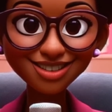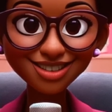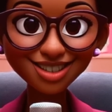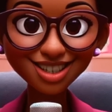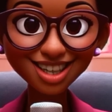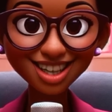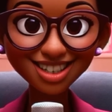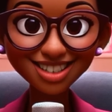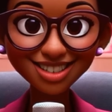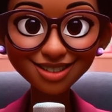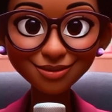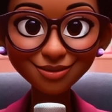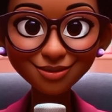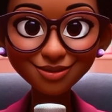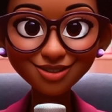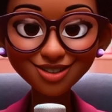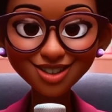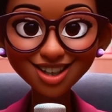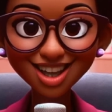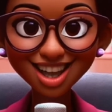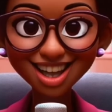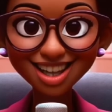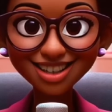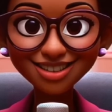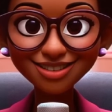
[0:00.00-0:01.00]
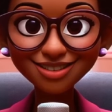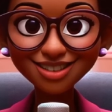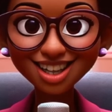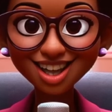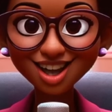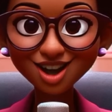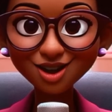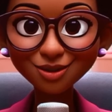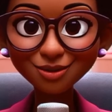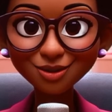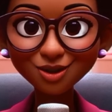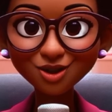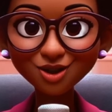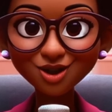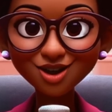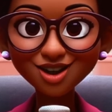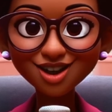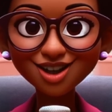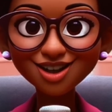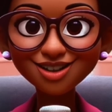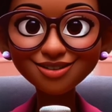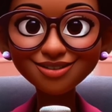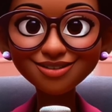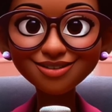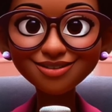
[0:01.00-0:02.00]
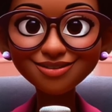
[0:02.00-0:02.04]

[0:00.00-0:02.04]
Let them forget they are poor.